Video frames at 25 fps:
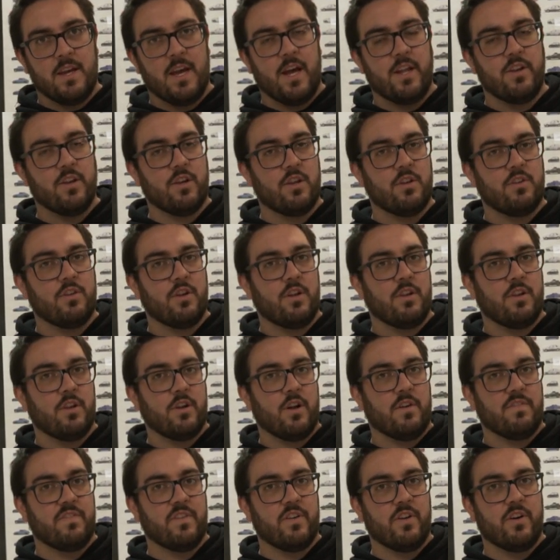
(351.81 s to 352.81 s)
And you can turn it
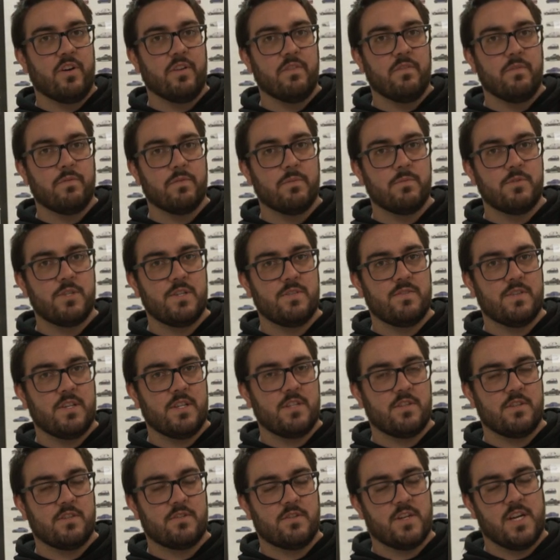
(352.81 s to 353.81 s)
off and on from Shift
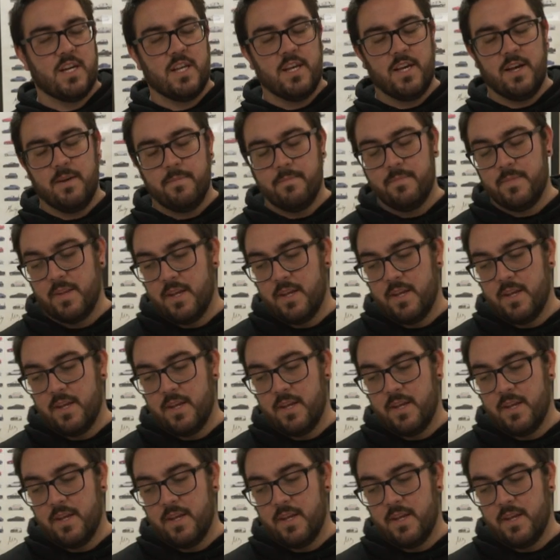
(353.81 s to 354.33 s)
Kits Australia.